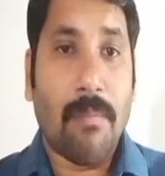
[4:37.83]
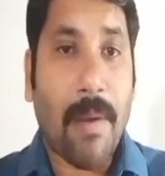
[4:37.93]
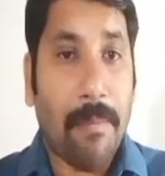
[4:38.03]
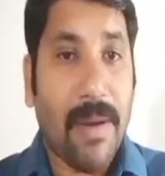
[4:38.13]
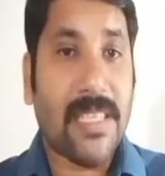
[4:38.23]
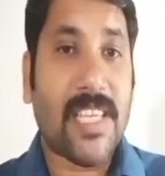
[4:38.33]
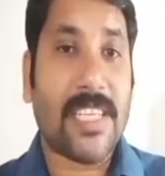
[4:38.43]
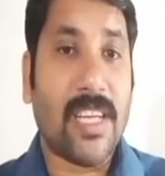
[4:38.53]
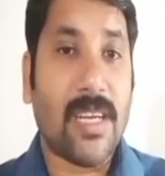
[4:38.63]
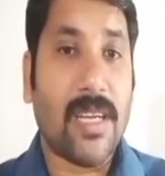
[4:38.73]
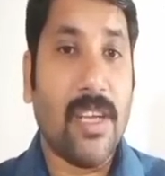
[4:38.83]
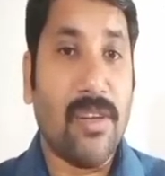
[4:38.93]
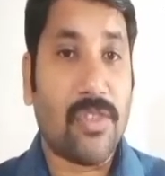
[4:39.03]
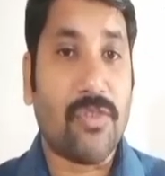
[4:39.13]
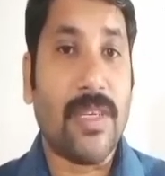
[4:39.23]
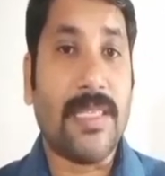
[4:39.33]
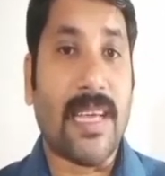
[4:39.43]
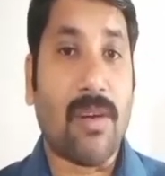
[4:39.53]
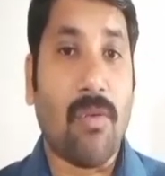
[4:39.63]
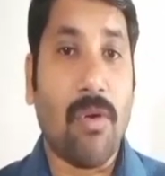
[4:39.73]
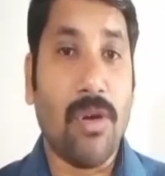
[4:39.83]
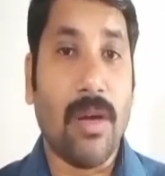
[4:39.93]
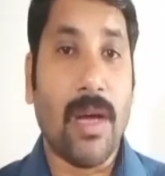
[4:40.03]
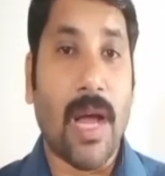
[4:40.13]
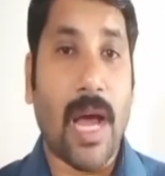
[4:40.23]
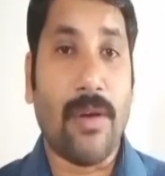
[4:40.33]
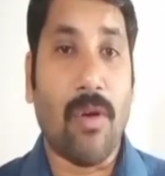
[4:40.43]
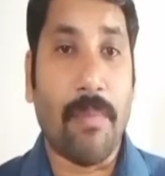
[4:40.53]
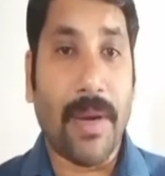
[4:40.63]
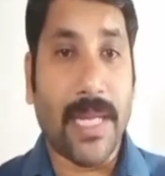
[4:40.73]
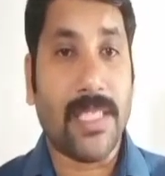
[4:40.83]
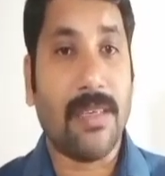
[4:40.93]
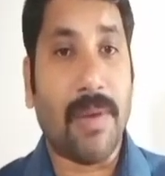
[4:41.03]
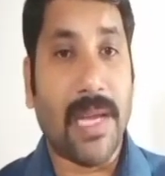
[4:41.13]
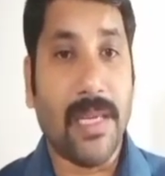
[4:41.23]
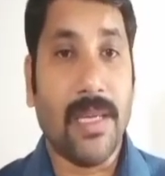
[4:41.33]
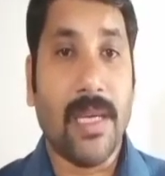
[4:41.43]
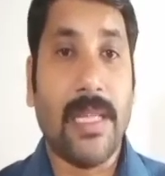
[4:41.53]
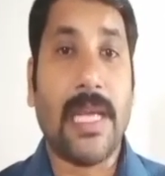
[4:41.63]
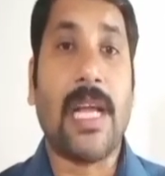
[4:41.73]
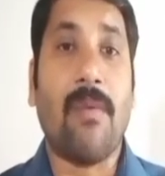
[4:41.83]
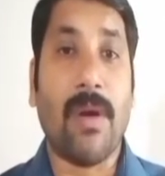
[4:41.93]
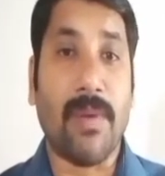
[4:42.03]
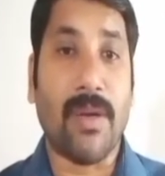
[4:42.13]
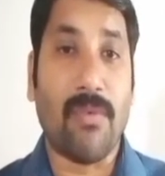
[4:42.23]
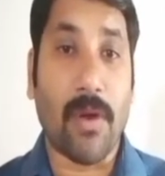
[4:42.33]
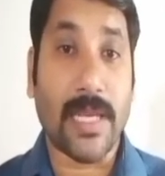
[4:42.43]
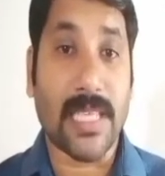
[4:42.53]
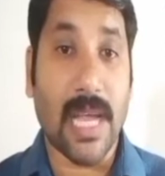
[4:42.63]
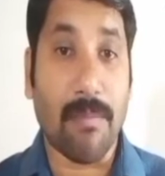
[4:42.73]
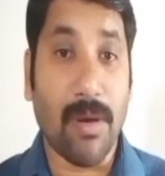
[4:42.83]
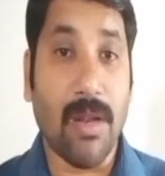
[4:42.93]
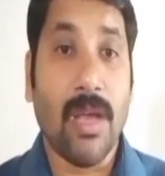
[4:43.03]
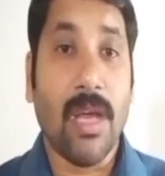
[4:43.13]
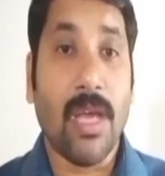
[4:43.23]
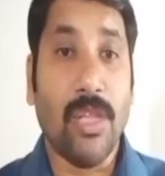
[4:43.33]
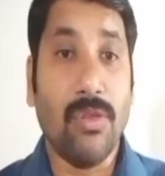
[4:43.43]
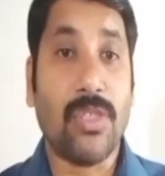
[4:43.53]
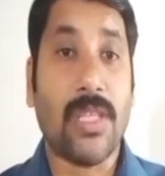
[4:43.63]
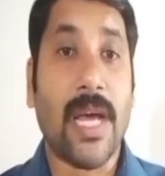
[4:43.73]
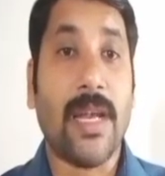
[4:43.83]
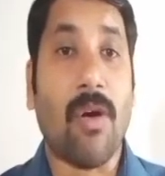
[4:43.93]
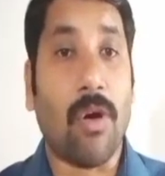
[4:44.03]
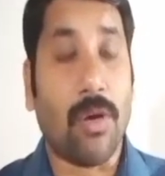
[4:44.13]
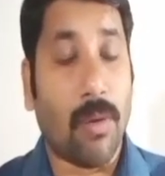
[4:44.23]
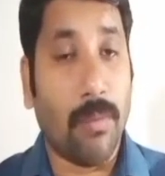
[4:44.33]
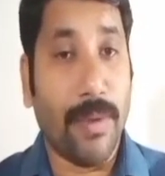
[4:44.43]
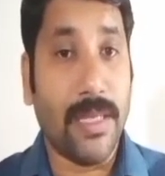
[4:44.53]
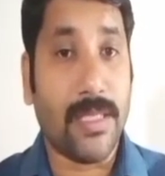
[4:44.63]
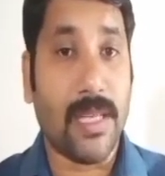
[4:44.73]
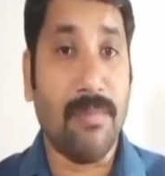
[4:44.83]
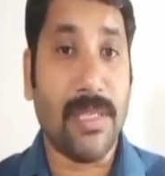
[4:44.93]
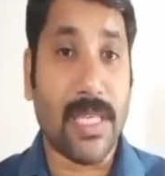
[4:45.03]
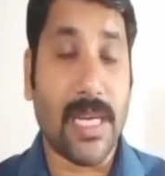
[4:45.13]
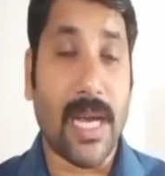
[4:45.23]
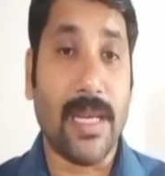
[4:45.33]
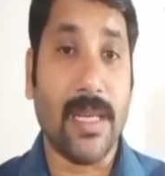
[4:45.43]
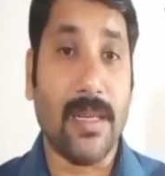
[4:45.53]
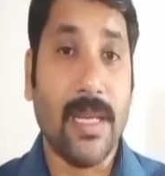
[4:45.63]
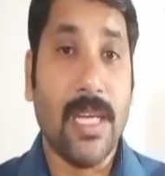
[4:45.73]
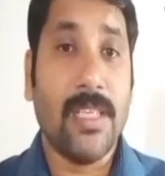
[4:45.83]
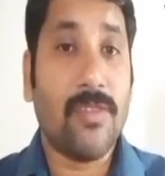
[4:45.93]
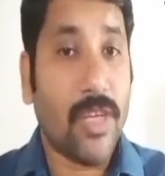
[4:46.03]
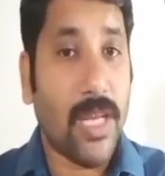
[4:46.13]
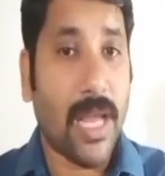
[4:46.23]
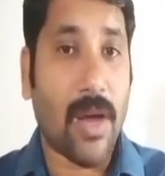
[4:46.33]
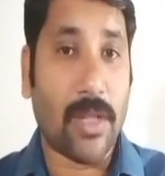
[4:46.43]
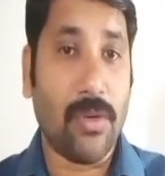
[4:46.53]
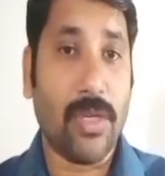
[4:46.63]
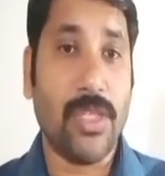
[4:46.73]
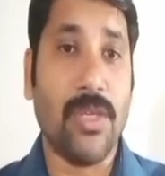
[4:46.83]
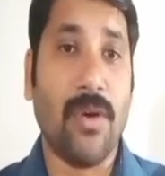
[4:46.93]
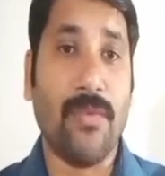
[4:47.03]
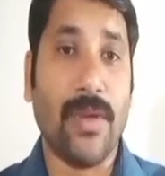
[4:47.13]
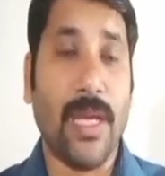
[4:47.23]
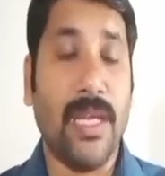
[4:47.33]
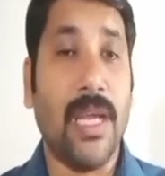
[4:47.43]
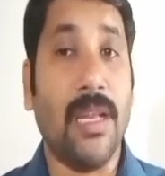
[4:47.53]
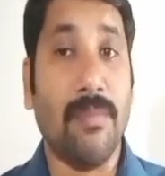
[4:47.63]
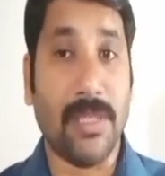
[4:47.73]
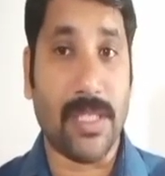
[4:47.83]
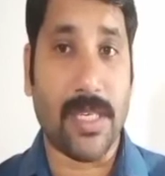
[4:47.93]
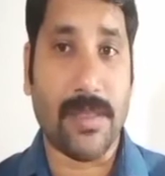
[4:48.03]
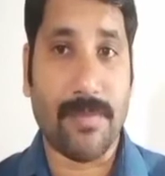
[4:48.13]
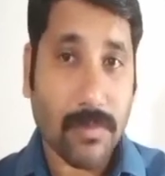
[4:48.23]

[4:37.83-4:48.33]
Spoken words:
Public sector industries are owned and operated by the government. For example, Hindustan Automobiles Limited and Steel Authority of India Limited.